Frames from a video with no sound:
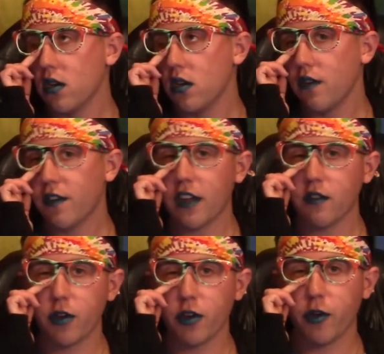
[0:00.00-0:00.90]
If you guys
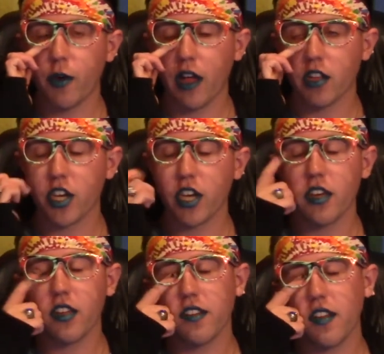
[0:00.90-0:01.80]
wonder who
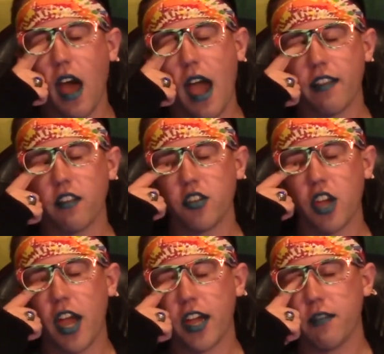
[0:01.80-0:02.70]
LJ is, Eyeless
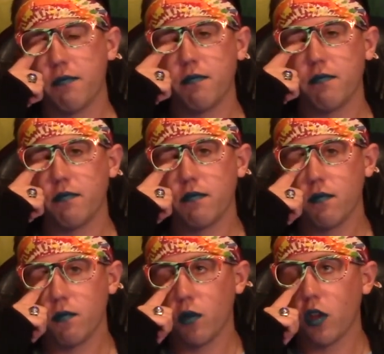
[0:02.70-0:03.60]
Jack.
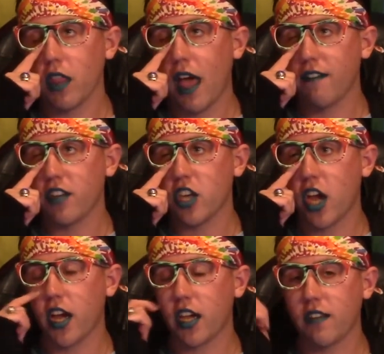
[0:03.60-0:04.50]
Well, Laughing
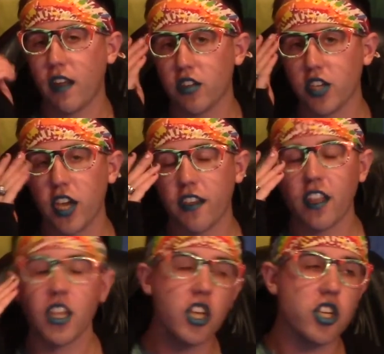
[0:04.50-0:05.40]
Jack is LJ, and
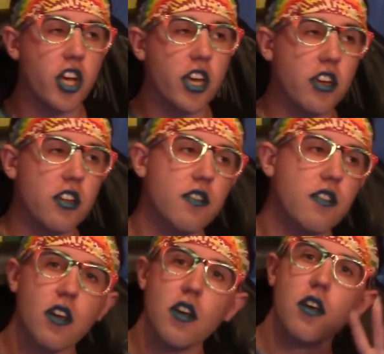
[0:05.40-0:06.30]
then EJ is
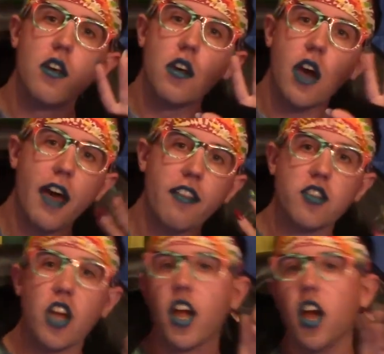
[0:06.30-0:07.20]
Eyeless
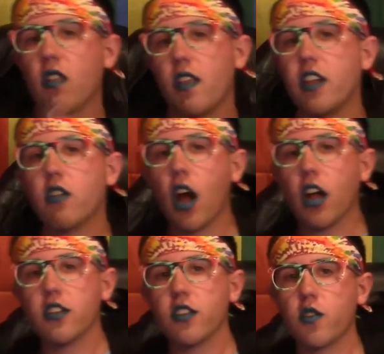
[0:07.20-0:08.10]
Jack. Later
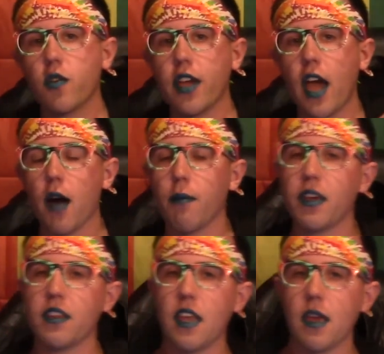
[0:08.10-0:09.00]
on in the story, I'll
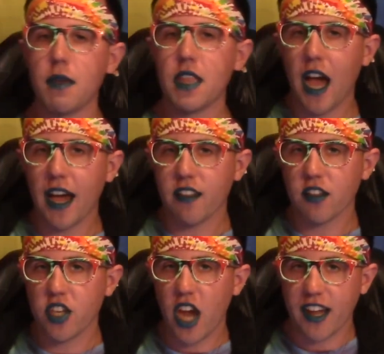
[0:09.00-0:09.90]
be naming
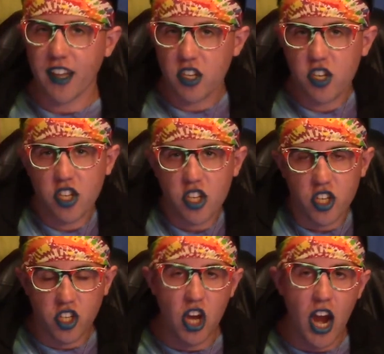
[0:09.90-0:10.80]
Eyeless Jack just
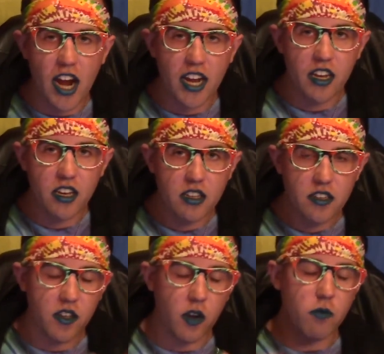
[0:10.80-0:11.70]
Jack.
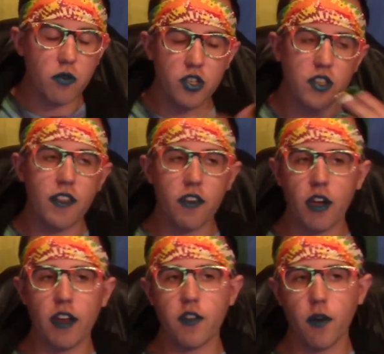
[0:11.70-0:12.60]
So, just to let you
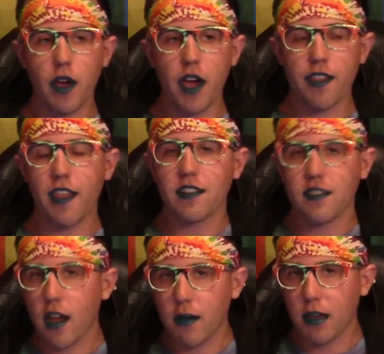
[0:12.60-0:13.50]
guys know ahead, that's
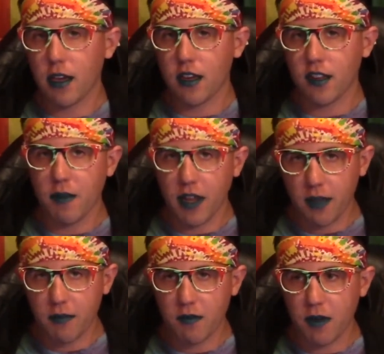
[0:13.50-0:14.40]
not me, because my
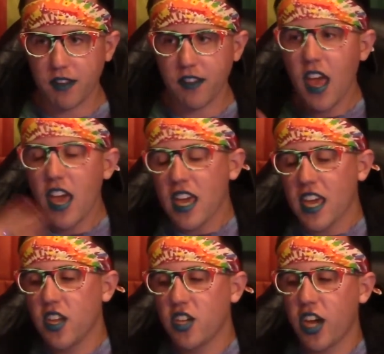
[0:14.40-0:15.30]
name is Mix.
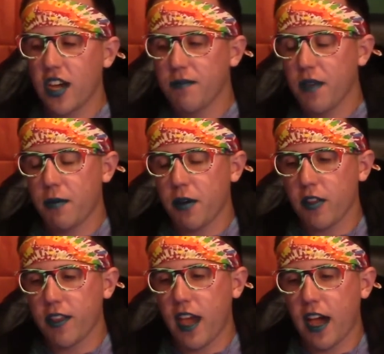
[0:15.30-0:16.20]
EJ,
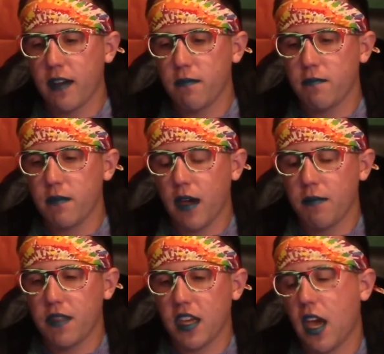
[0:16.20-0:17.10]
apparently, I'm
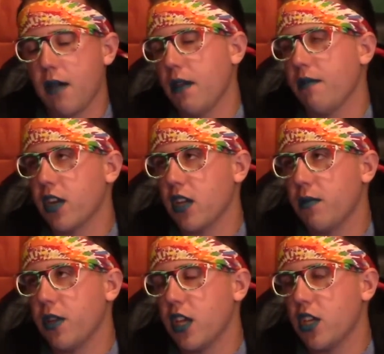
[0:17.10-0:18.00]
thinking, I'm never going to
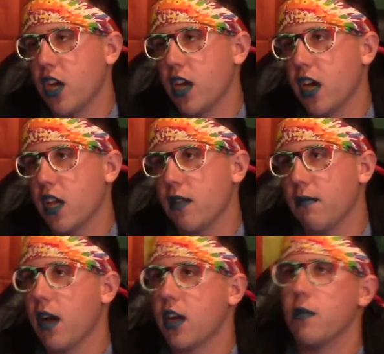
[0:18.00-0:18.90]
put EJ again. I'm
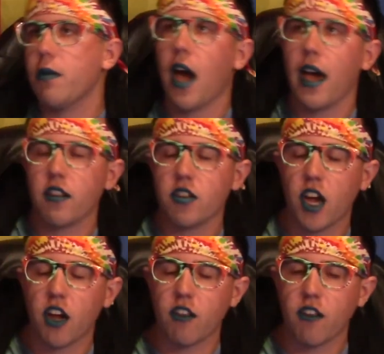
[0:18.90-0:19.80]
not going to put Eyeless
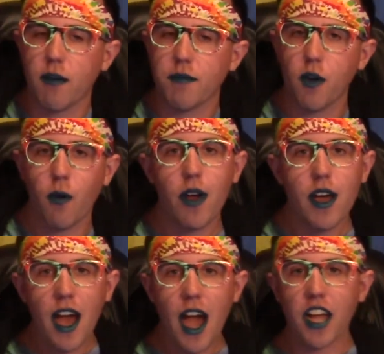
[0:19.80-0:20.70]
Jack all the time, so
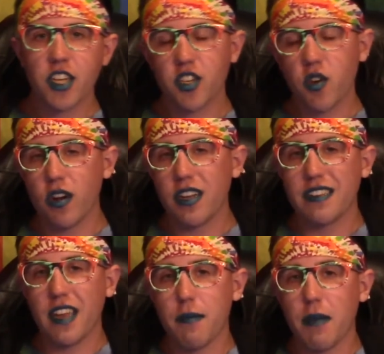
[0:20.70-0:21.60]
I just shortened
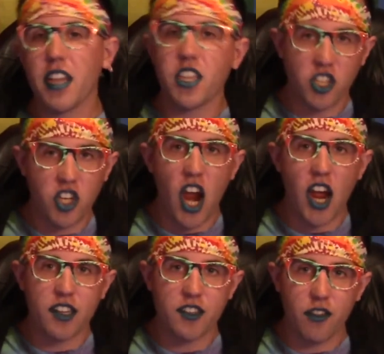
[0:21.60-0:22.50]
his name to
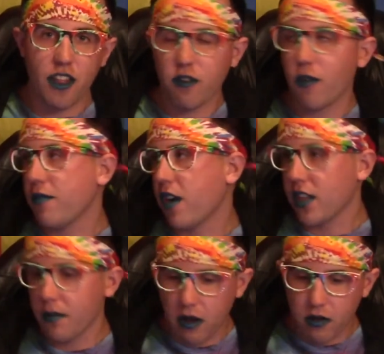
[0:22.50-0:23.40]
Jack. So, that's who I'm
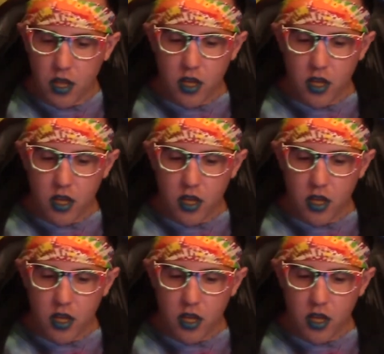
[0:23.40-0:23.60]
talking about.